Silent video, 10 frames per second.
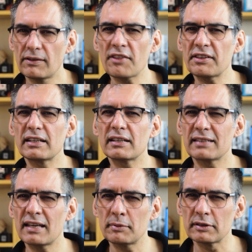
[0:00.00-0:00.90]
Nothing has
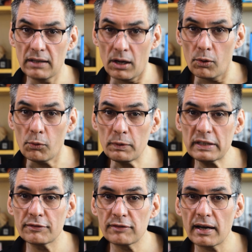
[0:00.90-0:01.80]
happened. Now we
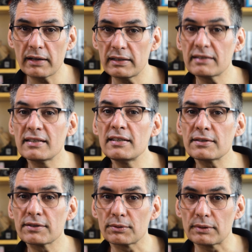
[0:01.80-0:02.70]
define its
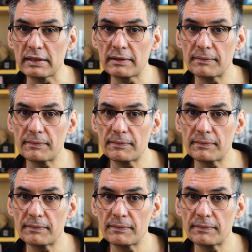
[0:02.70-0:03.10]
history.